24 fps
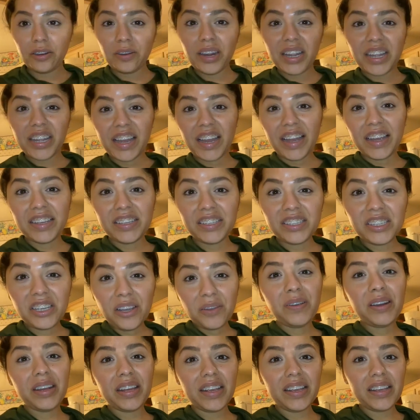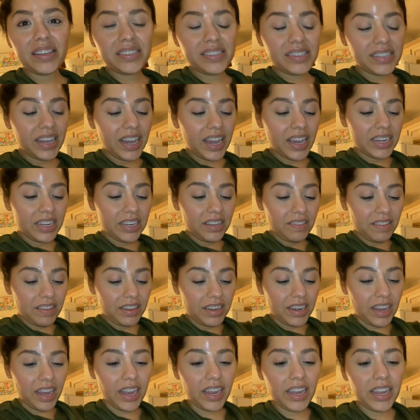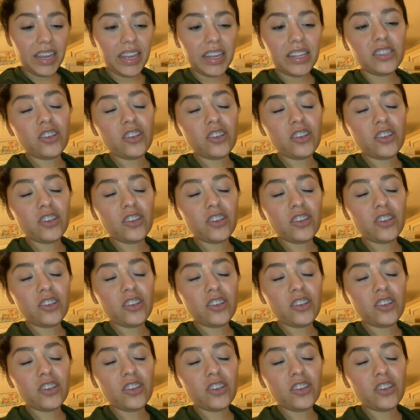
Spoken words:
All right, guys. So it is the end of the night.